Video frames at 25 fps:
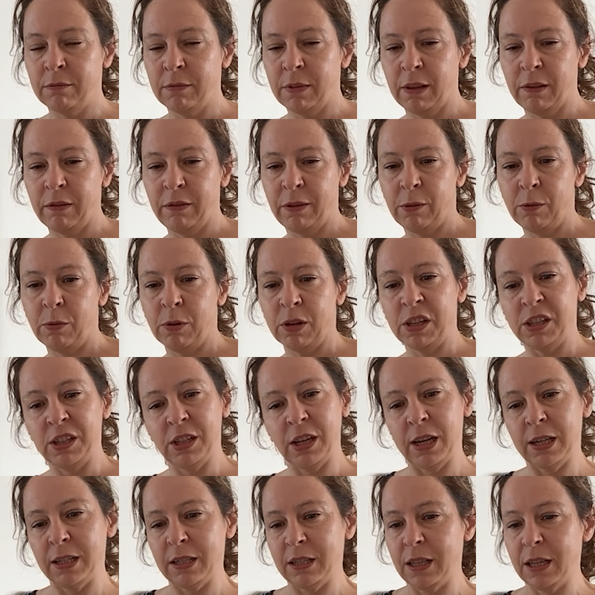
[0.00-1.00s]
if you want to
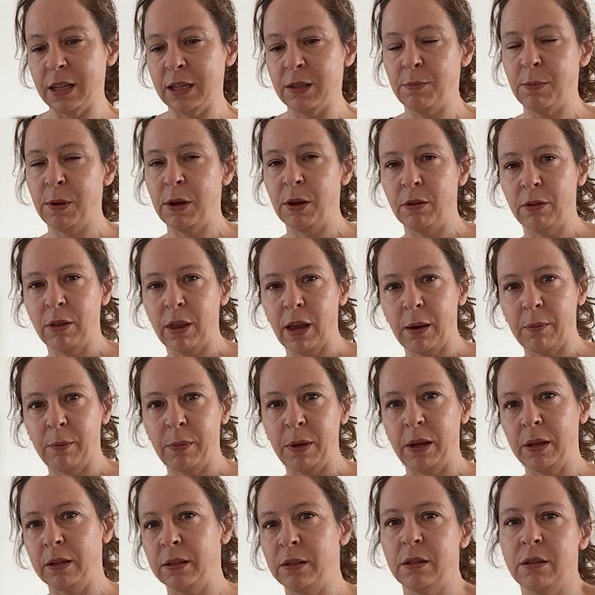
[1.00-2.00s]
change this bit or that
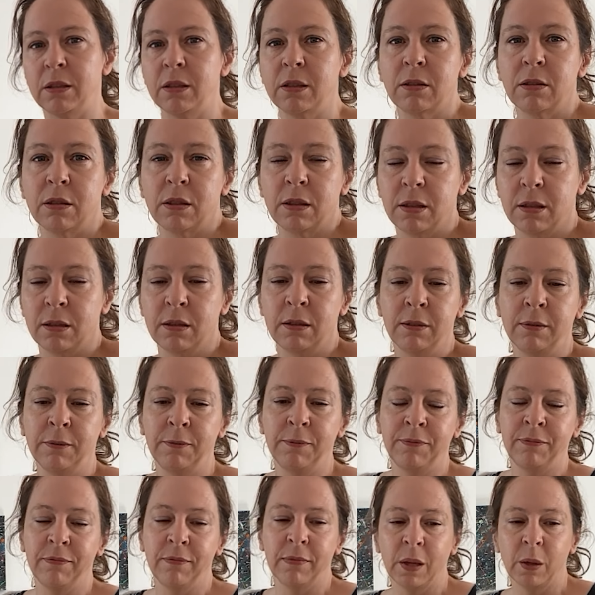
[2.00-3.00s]
bit, just because
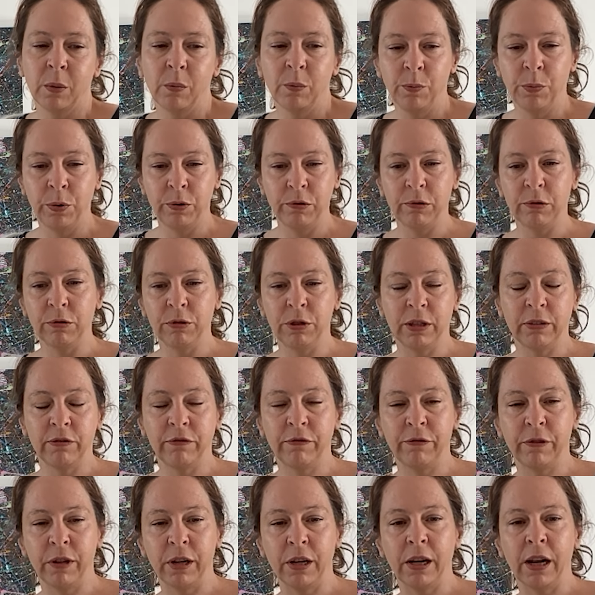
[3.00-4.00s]
we're all
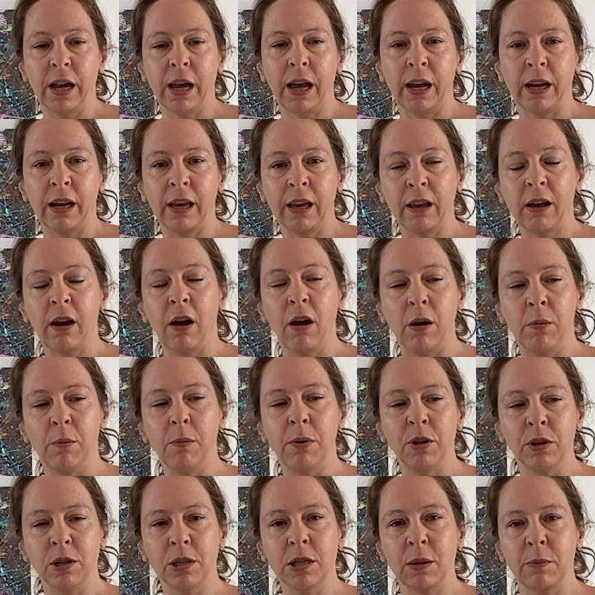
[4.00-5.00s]
different and I can't
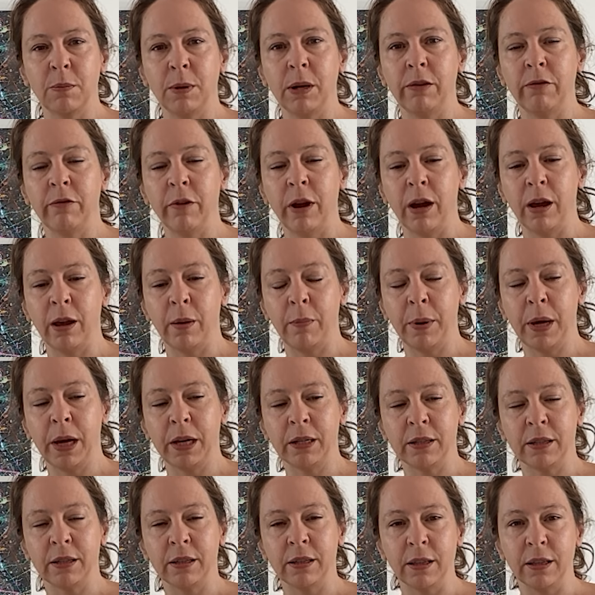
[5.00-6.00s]
possibly write a
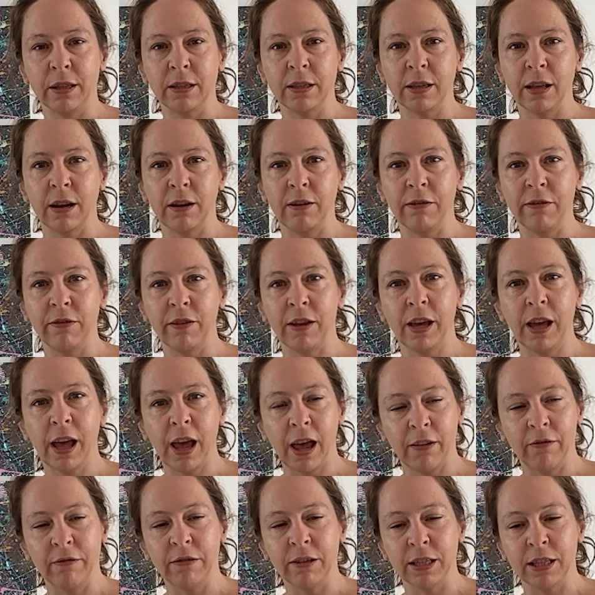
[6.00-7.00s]
pattern that's going to fit
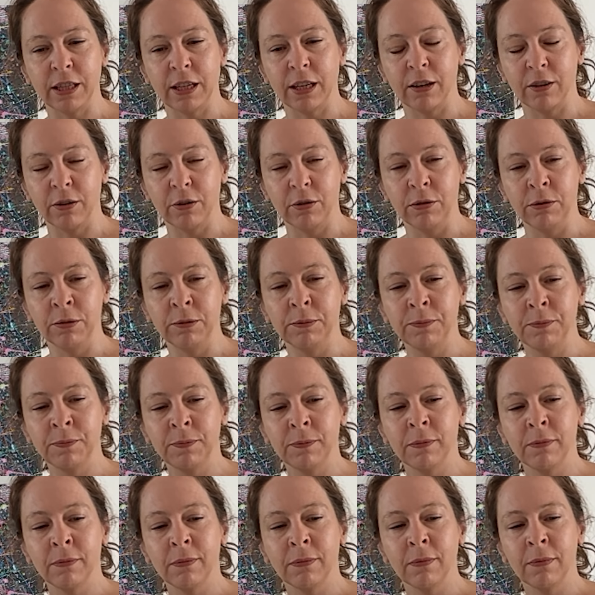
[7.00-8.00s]
every single
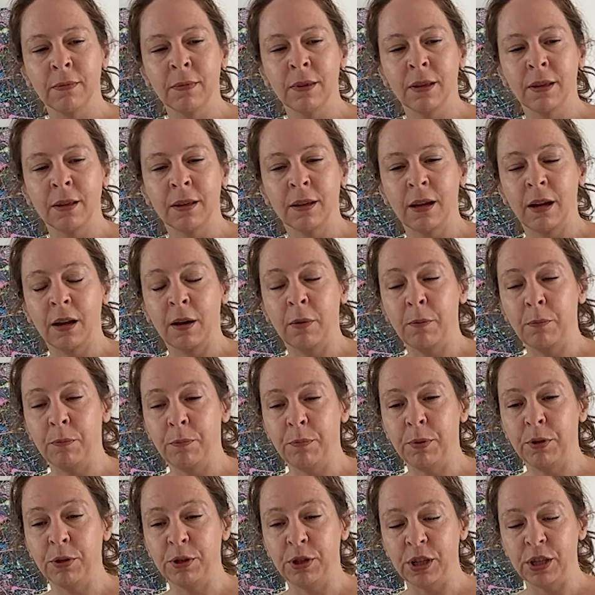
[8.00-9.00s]
kind of
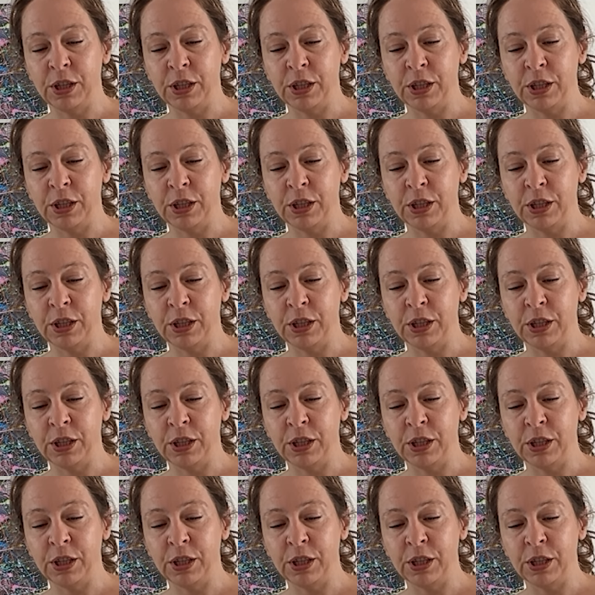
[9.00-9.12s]
body